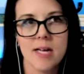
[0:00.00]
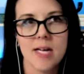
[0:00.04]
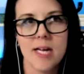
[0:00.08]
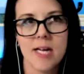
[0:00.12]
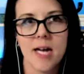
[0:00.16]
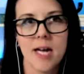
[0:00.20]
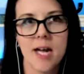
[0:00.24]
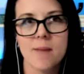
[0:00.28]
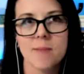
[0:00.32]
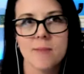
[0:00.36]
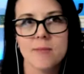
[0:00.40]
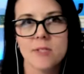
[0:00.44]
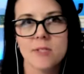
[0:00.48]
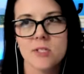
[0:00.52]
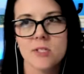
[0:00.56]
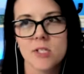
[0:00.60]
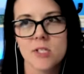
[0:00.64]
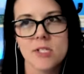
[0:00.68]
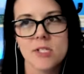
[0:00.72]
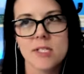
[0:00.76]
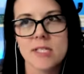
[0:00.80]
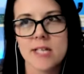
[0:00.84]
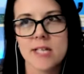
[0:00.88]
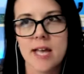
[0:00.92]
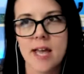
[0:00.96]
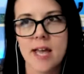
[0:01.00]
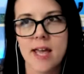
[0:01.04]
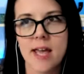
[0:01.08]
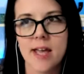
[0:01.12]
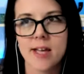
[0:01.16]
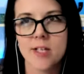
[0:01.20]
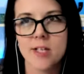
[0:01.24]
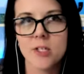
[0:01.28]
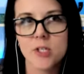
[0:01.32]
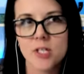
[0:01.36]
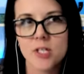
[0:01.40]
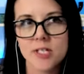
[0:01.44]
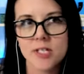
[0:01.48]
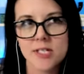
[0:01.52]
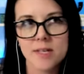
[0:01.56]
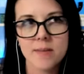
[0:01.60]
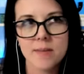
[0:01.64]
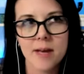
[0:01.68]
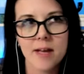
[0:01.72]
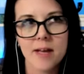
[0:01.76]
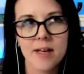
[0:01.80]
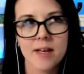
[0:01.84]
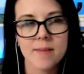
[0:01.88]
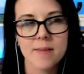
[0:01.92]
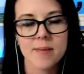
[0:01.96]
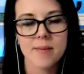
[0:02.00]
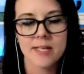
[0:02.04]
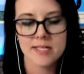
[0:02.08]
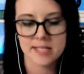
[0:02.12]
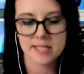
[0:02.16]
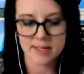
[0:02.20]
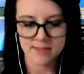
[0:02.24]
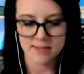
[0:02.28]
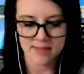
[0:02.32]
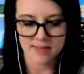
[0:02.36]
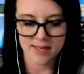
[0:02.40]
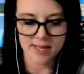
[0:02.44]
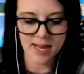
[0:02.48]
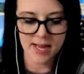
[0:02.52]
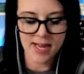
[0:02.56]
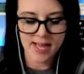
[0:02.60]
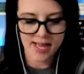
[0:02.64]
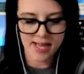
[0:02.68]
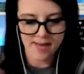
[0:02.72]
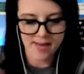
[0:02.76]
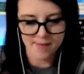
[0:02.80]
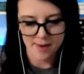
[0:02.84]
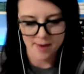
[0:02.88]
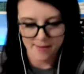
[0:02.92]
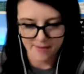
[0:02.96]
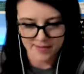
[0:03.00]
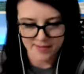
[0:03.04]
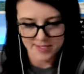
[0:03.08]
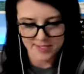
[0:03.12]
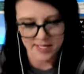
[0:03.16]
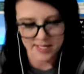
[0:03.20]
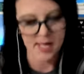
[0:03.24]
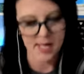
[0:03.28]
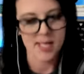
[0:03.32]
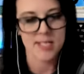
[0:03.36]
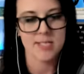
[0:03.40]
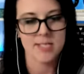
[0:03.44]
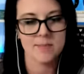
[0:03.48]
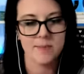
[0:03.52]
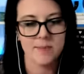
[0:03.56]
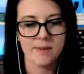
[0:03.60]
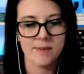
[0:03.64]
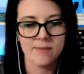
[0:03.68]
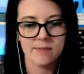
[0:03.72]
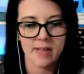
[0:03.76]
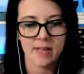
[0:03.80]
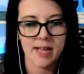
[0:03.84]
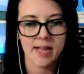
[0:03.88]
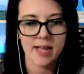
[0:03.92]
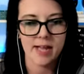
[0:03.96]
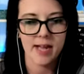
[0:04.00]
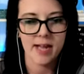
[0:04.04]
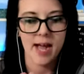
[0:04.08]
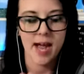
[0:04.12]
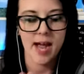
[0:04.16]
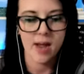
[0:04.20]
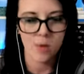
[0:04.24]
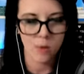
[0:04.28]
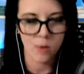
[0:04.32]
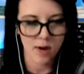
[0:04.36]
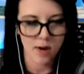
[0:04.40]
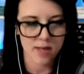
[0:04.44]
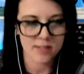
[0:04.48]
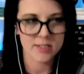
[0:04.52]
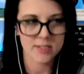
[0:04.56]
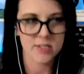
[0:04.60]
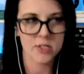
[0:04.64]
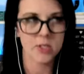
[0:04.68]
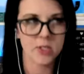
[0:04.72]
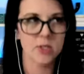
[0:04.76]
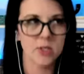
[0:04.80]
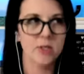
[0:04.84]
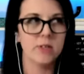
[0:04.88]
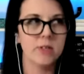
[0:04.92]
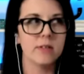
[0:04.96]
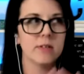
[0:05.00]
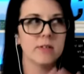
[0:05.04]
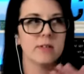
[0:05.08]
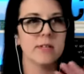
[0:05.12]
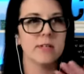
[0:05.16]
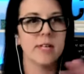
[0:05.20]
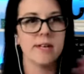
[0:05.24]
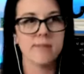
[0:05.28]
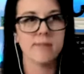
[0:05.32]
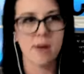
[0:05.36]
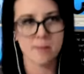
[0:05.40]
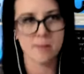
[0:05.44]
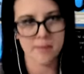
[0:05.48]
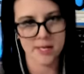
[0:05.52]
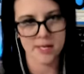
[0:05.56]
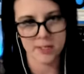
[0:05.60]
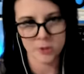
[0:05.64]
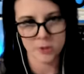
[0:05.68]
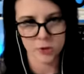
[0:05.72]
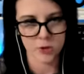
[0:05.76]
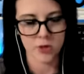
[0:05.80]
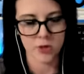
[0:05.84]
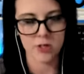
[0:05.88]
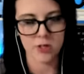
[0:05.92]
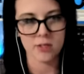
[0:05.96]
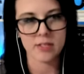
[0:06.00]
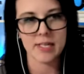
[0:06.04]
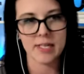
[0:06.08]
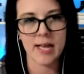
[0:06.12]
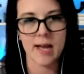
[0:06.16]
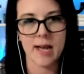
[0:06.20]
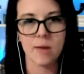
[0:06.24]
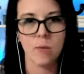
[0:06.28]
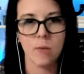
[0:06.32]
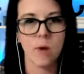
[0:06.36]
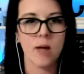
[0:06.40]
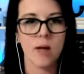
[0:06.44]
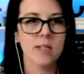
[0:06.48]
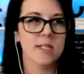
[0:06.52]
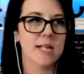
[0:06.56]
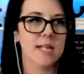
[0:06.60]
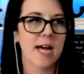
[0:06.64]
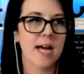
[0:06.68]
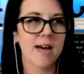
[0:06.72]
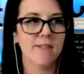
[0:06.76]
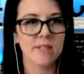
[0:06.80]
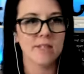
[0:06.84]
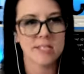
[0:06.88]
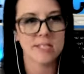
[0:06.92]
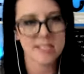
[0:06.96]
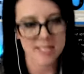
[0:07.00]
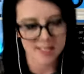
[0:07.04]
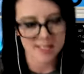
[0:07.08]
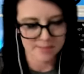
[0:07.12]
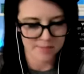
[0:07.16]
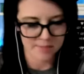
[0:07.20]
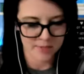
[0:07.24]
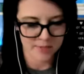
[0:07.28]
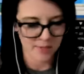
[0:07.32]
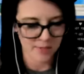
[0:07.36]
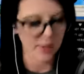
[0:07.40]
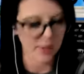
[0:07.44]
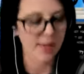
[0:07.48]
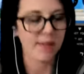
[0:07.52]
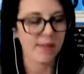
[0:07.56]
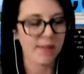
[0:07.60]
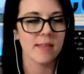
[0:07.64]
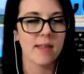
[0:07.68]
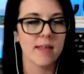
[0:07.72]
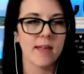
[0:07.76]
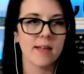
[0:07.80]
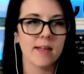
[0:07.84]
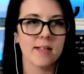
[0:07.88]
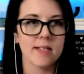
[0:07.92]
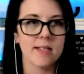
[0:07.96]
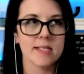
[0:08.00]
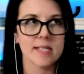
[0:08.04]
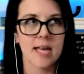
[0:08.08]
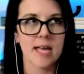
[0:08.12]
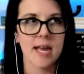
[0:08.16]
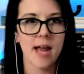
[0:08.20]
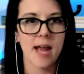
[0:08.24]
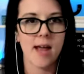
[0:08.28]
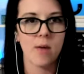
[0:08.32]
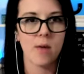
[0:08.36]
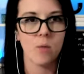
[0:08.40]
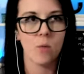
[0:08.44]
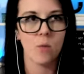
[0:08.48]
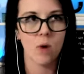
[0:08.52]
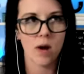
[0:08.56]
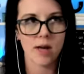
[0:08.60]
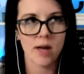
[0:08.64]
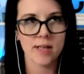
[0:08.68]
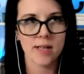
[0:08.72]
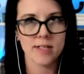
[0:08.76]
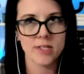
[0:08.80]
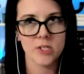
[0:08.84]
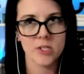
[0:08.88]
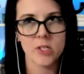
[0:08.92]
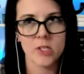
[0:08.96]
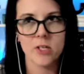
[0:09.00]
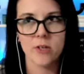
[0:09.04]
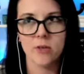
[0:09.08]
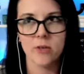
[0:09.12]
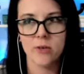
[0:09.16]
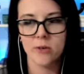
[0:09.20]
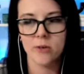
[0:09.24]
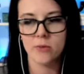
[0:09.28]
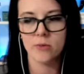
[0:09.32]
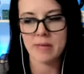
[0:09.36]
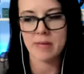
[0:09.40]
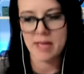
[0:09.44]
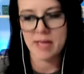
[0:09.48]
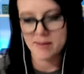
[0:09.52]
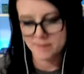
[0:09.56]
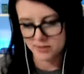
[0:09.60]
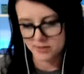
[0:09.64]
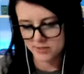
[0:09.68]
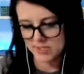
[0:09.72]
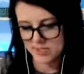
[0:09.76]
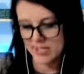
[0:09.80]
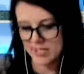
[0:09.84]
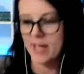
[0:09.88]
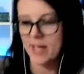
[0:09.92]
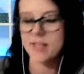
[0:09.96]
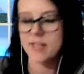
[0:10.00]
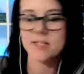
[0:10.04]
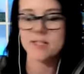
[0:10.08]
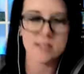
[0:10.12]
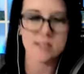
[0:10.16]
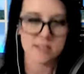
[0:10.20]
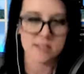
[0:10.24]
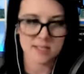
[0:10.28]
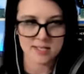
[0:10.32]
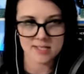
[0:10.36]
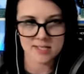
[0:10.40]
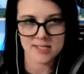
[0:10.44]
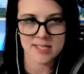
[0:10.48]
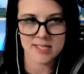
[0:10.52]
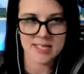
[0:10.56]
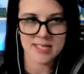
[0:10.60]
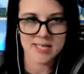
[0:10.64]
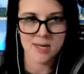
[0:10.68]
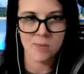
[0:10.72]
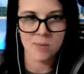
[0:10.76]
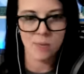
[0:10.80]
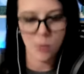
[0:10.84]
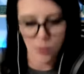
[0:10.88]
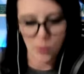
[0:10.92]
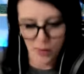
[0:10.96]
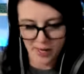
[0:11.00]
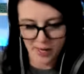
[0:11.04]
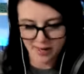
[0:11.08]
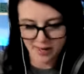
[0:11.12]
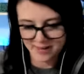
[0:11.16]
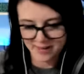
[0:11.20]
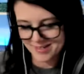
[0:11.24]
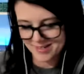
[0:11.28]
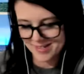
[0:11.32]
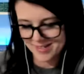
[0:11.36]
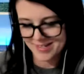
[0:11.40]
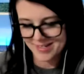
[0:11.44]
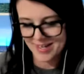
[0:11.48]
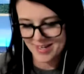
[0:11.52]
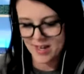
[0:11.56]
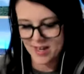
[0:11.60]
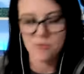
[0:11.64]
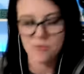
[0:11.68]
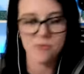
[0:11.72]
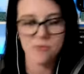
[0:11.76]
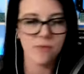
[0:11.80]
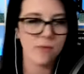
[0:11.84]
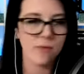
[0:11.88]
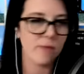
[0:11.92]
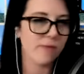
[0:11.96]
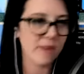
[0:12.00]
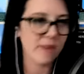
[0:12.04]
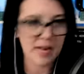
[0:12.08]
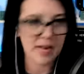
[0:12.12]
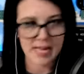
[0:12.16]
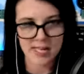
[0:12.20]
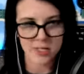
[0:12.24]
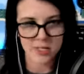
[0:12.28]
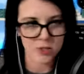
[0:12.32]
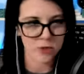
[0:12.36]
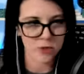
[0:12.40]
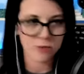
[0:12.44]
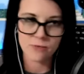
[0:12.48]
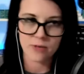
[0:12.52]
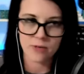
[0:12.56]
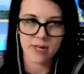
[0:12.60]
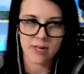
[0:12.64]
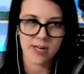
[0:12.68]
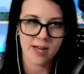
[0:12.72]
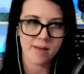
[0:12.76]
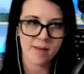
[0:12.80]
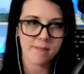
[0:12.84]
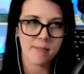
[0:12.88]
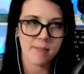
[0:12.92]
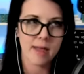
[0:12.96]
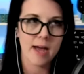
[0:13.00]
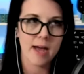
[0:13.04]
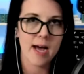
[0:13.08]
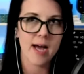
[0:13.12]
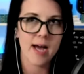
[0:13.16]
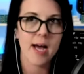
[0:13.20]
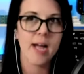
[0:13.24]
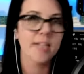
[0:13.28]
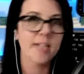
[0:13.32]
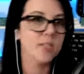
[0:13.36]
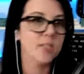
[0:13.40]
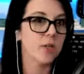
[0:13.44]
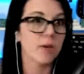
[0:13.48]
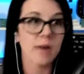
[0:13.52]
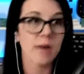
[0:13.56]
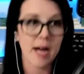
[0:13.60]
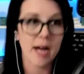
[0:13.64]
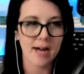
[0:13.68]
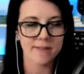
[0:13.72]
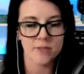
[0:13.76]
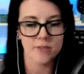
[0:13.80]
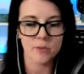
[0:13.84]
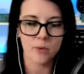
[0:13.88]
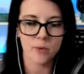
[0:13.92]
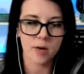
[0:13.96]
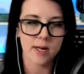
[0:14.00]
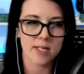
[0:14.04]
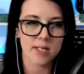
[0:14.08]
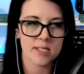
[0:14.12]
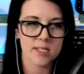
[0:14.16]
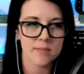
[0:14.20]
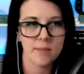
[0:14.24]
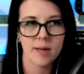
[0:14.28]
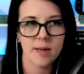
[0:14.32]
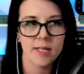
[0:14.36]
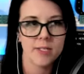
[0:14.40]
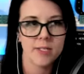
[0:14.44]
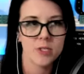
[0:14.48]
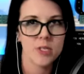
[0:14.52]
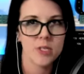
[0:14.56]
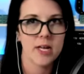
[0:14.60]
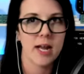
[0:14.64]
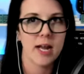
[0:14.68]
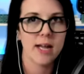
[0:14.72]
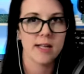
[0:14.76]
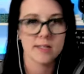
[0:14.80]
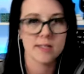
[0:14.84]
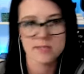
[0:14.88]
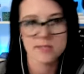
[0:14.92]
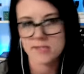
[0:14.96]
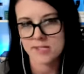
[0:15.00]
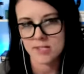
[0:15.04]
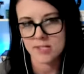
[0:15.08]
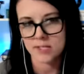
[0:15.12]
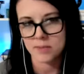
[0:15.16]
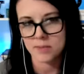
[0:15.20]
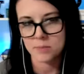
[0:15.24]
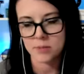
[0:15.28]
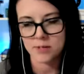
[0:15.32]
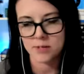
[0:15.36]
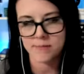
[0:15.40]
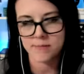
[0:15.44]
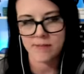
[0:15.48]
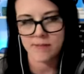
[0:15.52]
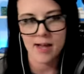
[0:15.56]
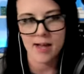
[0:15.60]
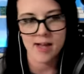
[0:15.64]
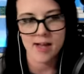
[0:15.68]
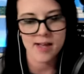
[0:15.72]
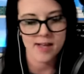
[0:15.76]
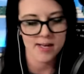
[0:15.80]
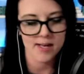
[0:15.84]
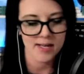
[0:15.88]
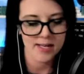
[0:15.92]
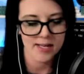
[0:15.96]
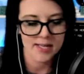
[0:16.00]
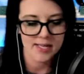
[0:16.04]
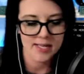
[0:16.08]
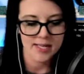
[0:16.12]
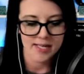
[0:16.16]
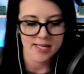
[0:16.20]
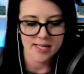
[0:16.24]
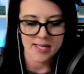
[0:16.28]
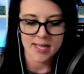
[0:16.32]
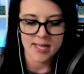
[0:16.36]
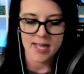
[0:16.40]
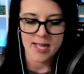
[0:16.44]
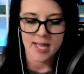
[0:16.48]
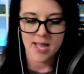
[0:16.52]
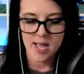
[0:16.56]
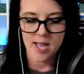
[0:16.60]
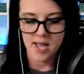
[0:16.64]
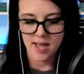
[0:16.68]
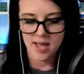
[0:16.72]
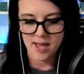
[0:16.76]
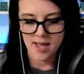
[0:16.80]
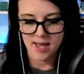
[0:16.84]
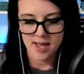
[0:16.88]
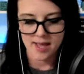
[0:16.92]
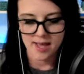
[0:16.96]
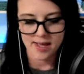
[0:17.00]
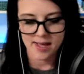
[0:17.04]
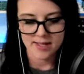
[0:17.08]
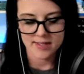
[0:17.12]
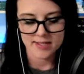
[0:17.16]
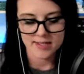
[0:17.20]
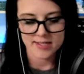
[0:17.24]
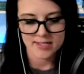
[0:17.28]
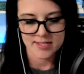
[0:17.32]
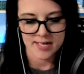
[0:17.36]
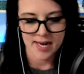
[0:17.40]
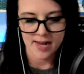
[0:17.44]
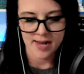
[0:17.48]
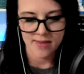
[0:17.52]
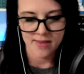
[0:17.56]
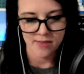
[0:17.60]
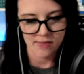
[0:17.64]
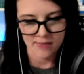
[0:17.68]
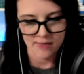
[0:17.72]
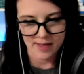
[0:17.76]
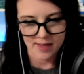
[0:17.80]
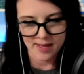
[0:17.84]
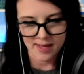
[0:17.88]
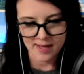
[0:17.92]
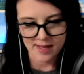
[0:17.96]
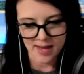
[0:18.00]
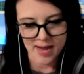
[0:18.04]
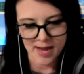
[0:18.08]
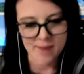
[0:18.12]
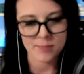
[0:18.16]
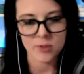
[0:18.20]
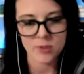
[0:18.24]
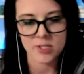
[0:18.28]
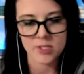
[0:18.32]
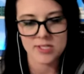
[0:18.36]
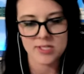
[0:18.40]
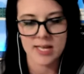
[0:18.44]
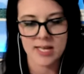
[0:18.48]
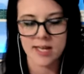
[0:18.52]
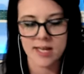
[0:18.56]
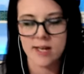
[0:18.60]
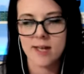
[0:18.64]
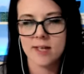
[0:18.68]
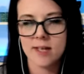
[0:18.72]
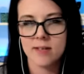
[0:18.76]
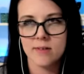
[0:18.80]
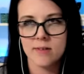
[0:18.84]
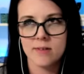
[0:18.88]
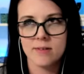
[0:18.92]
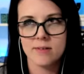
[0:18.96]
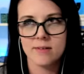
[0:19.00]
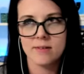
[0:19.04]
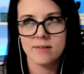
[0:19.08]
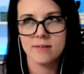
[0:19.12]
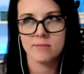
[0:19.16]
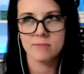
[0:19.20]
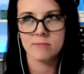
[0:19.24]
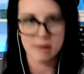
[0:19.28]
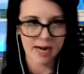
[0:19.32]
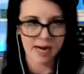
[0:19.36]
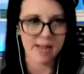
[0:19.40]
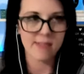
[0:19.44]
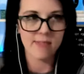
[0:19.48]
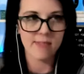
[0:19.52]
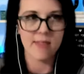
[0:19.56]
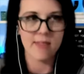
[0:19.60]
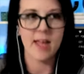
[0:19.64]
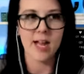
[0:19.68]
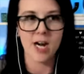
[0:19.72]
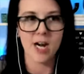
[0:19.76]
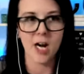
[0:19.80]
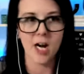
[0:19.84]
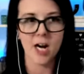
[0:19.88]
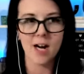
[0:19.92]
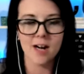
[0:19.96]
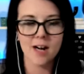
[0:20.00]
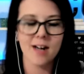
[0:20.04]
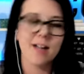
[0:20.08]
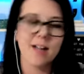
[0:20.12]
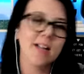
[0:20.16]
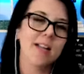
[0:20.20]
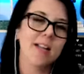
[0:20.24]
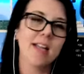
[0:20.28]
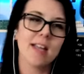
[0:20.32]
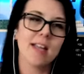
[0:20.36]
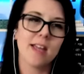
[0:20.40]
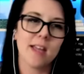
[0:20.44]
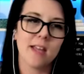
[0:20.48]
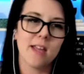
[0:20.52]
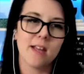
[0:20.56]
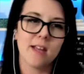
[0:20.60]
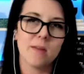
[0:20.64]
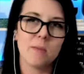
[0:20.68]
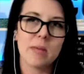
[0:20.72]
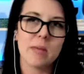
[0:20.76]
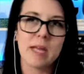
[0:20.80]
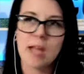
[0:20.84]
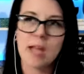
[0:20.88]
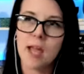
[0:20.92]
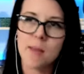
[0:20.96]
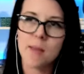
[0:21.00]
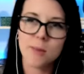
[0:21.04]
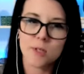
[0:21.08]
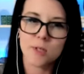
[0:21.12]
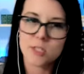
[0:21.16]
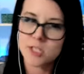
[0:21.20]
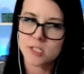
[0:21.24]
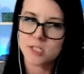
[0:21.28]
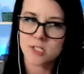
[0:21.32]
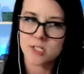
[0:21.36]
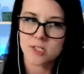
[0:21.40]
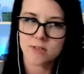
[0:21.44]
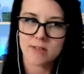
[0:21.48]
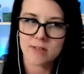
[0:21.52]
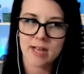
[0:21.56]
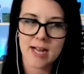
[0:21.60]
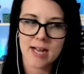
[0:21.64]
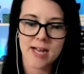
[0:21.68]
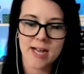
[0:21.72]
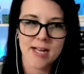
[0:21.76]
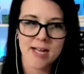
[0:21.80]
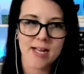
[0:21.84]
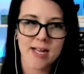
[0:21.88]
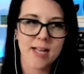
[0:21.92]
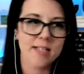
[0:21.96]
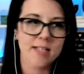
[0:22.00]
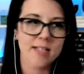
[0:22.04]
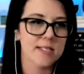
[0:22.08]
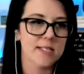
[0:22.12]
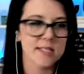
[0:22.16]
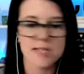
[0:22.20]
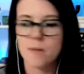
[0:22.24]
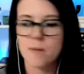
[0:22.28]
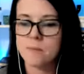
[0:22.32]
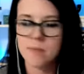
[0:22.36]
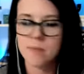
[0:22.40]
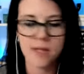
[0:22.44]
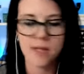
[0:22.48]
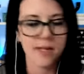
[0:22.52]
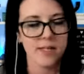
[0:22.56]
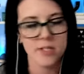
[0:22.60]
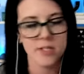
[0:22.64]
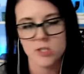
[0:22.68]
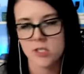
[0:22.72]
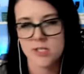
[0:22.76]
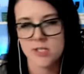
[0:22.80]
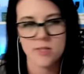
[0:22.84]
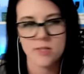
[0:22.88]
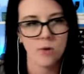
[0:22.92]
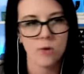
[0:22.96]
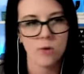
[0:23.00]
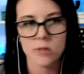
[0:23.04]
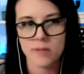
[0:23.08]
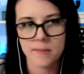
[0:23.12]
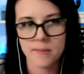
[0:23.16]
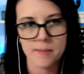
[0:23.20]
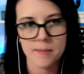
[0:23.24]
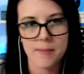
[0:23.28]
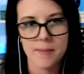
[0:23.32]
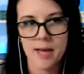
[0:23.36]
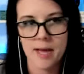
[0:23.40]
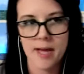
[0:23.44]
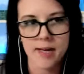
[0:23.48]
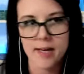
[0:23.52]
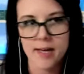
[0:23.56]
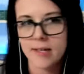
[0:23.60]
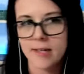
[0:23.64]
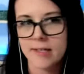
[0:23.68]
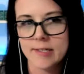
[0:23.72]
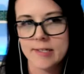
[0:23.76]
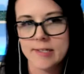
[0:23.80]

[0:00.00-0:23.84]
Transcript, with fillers: I'm just anxious about it because I think I am on this cusp of like, I want to give up control and I want to have a team doing things and I want to be able to get to this point of financial freedom that I don't have to work as much and I can still provide. And I think I'm just like right there in being able to do that. And something is just holding me back.